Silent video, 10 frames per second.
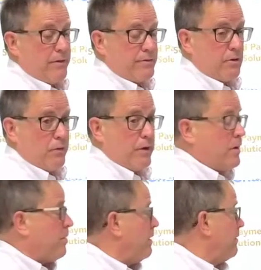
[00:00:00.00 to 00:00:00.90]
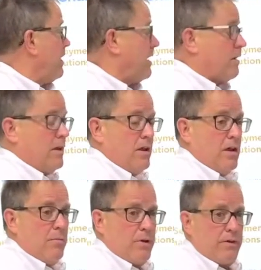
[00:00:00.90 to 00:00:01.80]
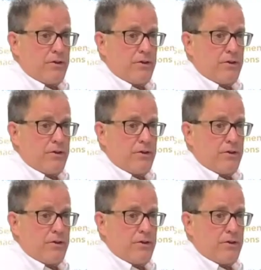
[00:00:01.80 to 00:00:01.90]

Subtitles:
There's no doubt about that. But on the